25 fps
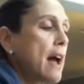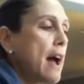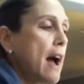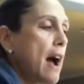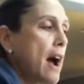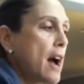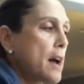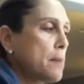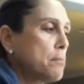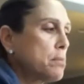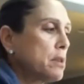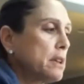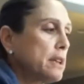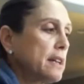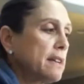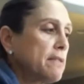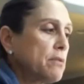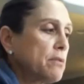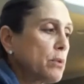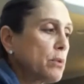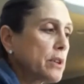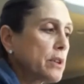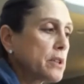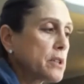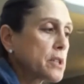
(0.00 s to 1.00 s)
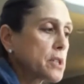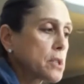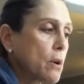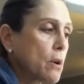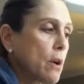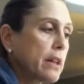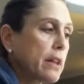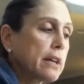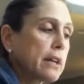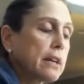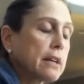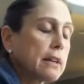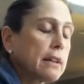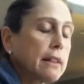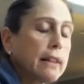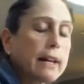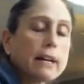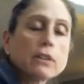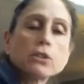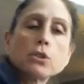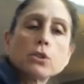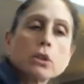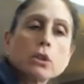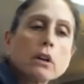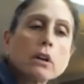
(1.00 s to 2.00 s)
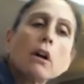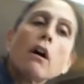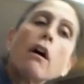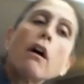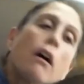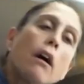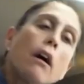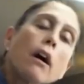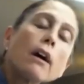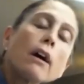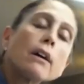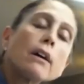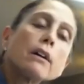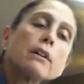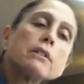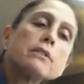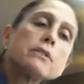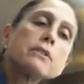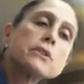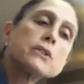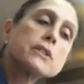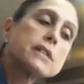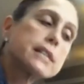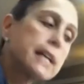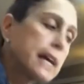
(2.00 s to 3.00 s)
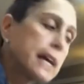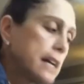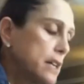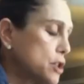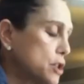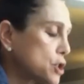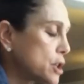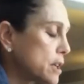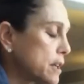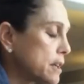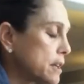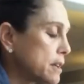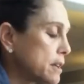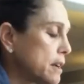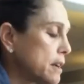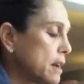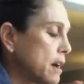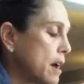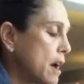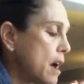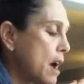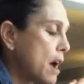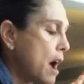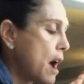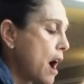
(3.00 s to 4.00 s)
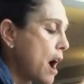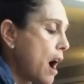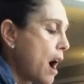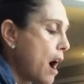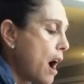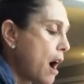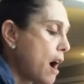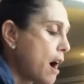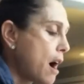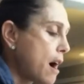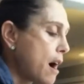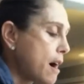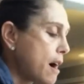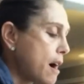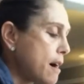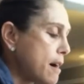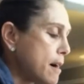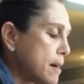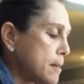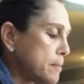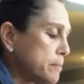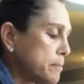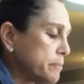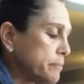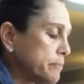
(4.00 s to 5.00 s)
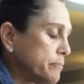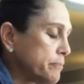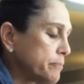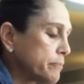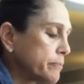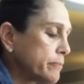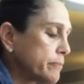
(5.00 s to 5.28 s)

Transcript: I believe we're installing an electric car station. We're